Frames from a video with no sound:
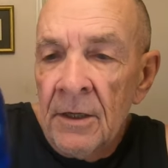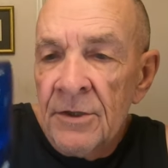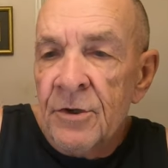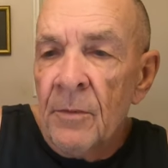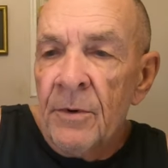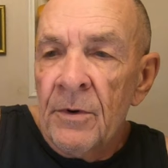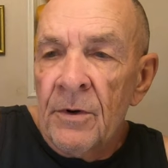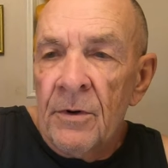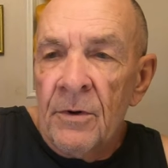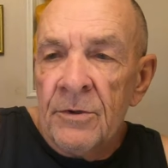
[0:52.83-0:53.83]

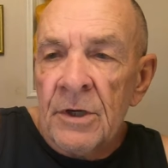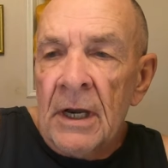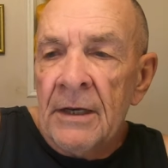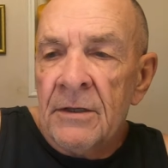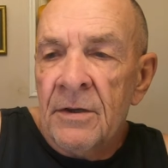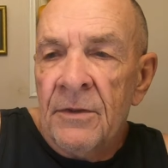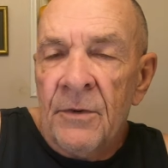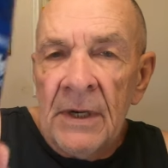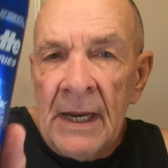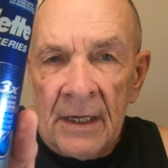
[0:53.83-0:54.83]
Super Gillette
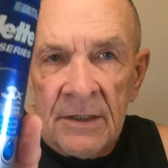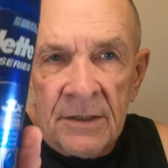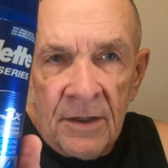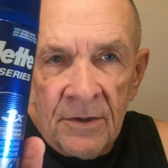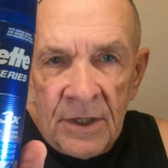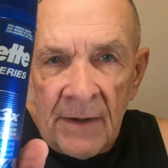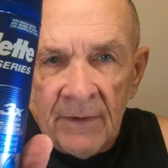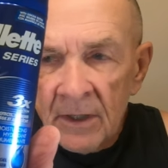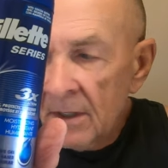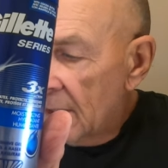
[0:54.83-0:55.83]
3X
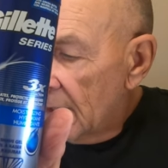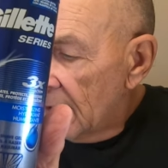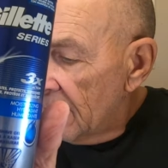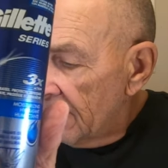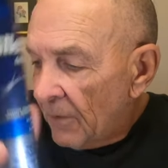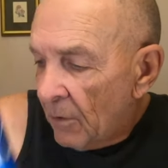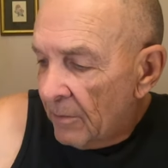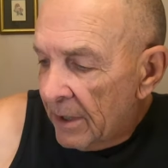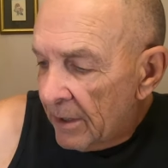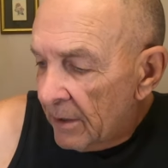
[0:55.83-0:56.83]
shaving foam
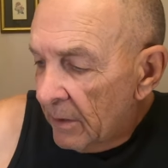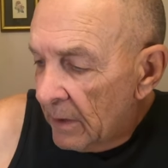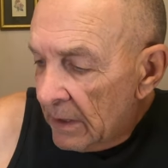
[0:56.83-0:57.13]
here